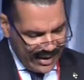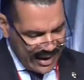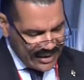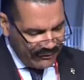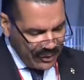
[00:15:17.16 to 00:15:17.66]

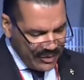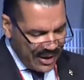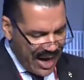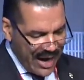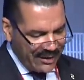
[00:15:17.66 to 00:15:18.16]
As I view
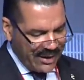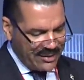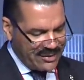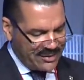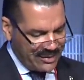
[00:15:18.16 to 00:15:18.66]
the
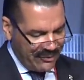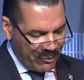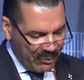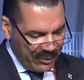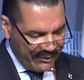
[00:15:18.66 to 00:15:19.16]
highlights of
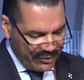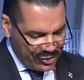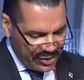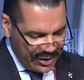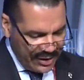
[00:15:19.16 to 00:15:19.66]
what we've
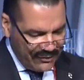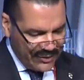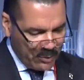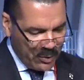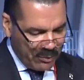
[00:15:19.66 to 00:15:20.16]

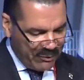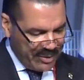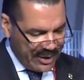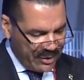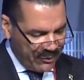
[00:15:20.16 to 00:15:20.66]
achieved and where we've
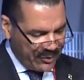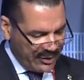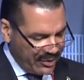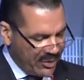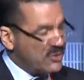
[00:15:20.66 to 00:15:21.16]
been over
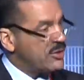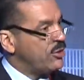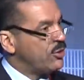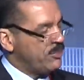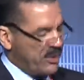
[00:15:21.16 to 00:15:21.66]
the years in
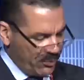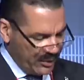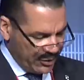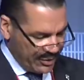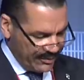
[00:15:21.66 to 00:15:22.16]
the European
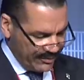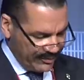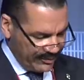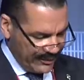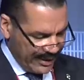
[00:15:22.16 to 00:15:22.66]
region,
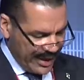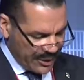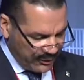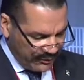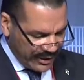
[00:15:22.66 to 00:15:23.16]

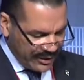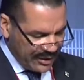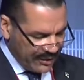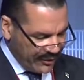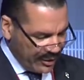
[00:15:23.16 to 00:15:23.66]
as reflected
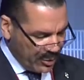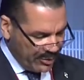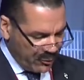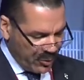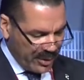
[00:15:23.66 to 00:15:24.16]
in the video
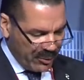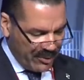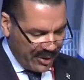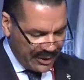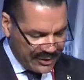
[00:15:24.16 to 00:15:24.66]
before my
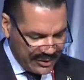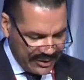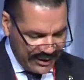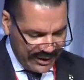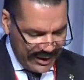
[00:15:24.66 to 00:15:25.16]
remarks,
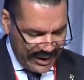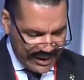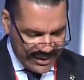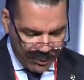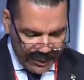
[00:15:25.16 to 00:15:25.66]

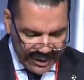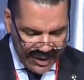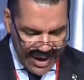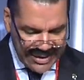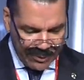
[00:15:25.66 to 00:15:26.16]
as I
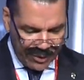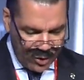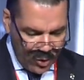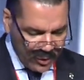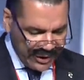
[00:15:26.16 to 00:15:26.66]
realize that we are
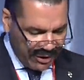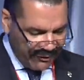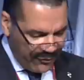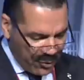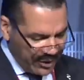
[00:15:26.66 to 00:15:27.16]
holding our
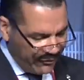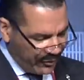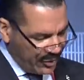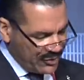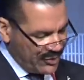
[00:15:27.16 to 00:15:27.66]

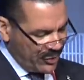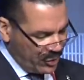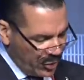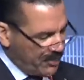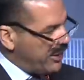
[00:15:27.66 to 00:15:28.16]
41st
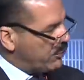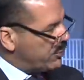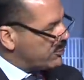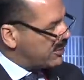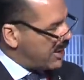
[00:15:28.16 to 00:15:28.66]
European
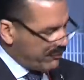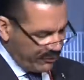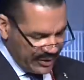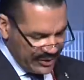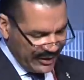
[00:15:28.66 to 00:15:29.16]
Regional
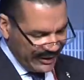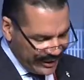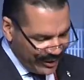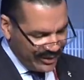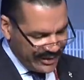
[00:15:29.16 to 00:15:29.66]
Conference
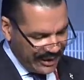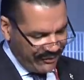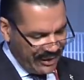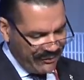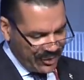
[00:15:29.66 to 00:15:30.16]
here in Tel
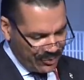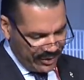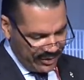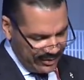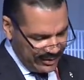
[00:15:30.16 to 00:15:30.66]
Aviv,
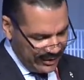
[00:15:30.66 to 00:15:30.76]
Israel,